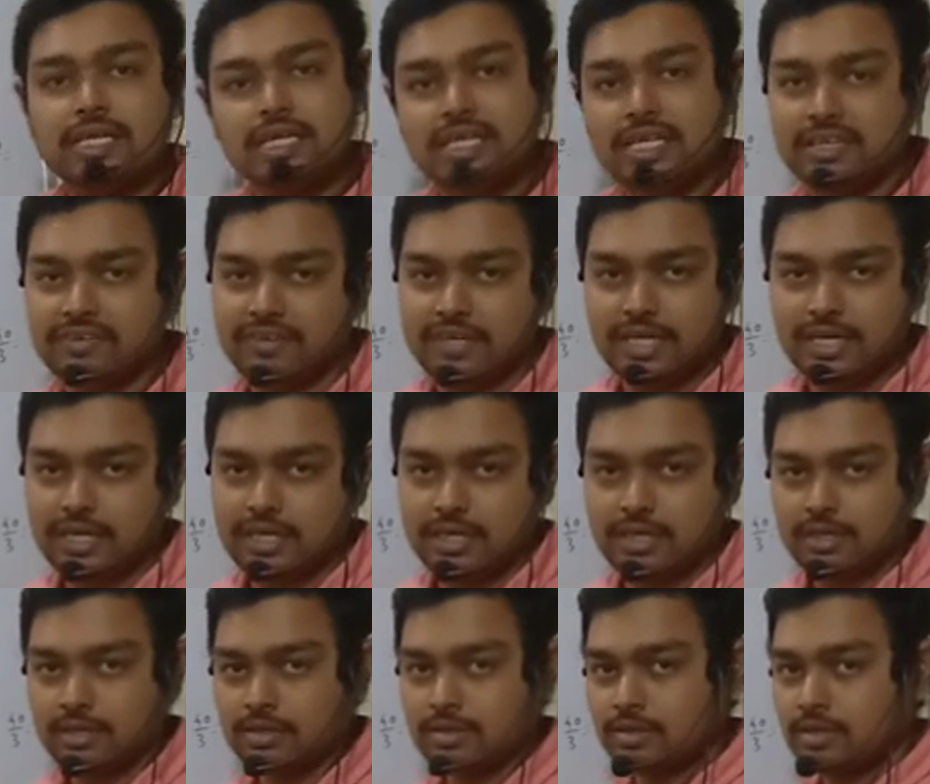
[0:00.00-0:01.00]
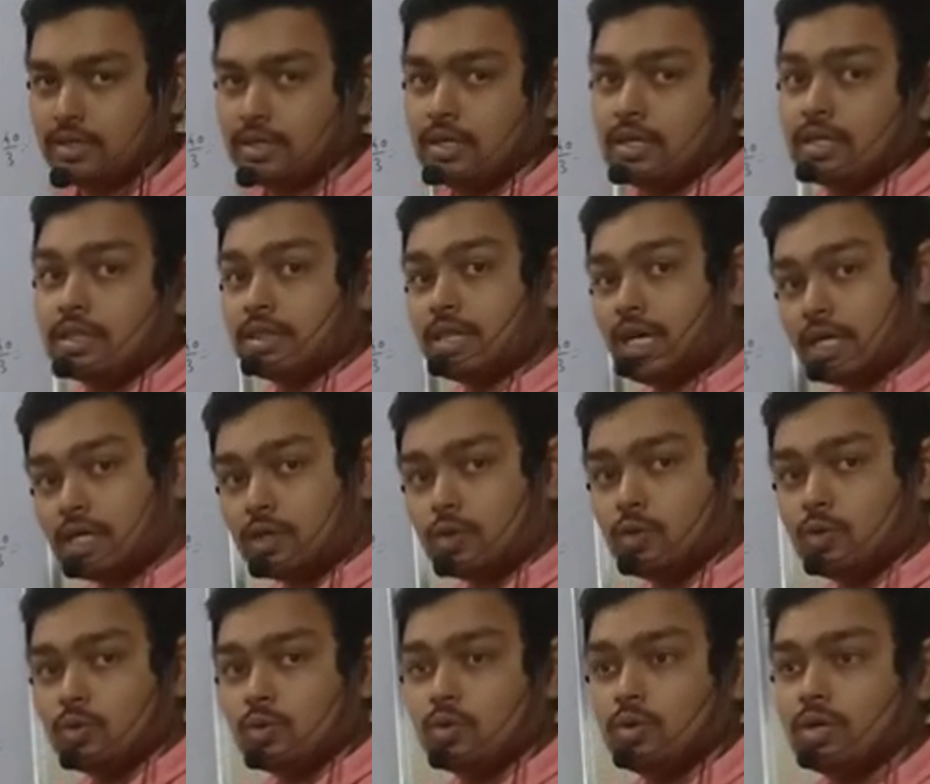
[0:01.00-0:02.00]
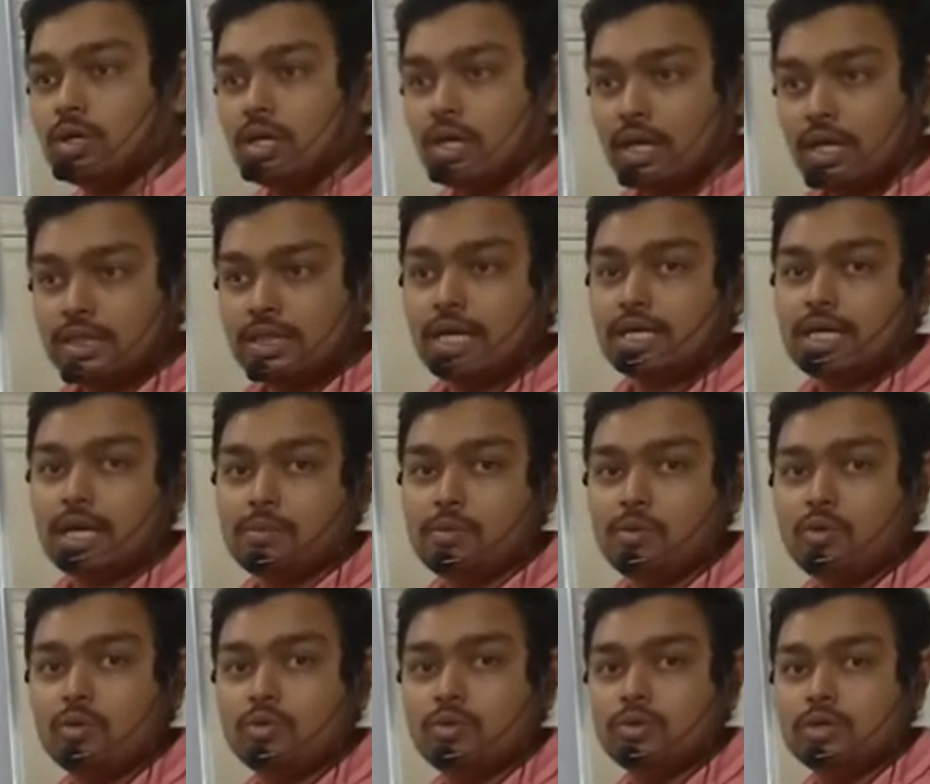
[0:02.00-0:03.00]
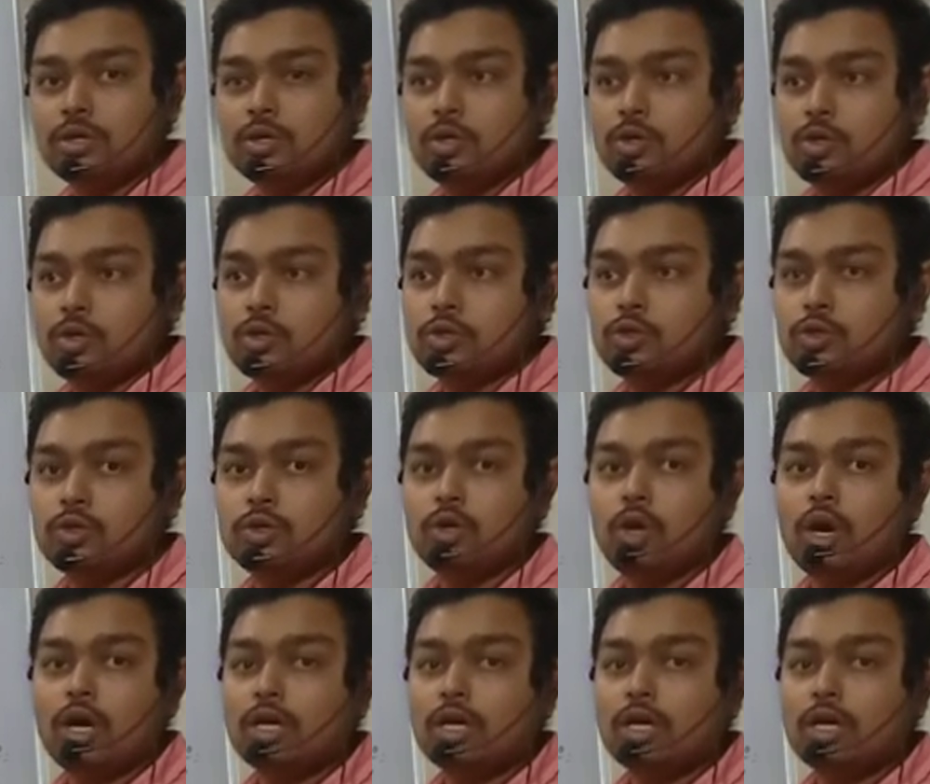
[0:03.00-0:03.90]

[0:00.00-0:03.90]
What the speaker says: dividend. That too, that amount should not